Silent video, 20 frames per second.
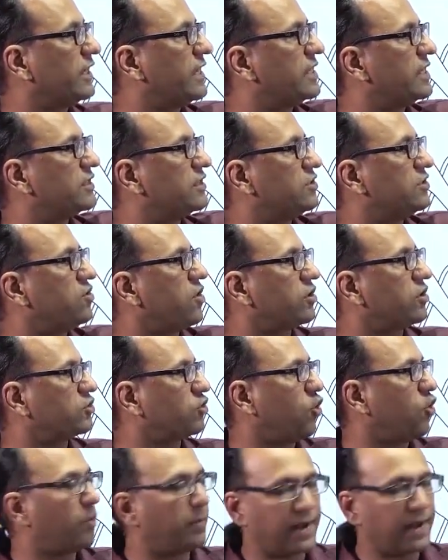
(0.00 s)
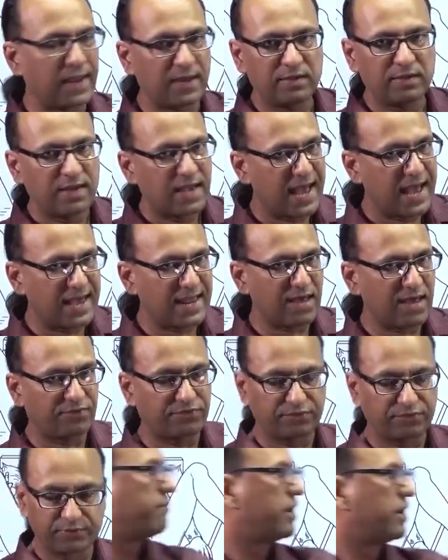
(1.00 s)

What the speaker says: is not opening enough.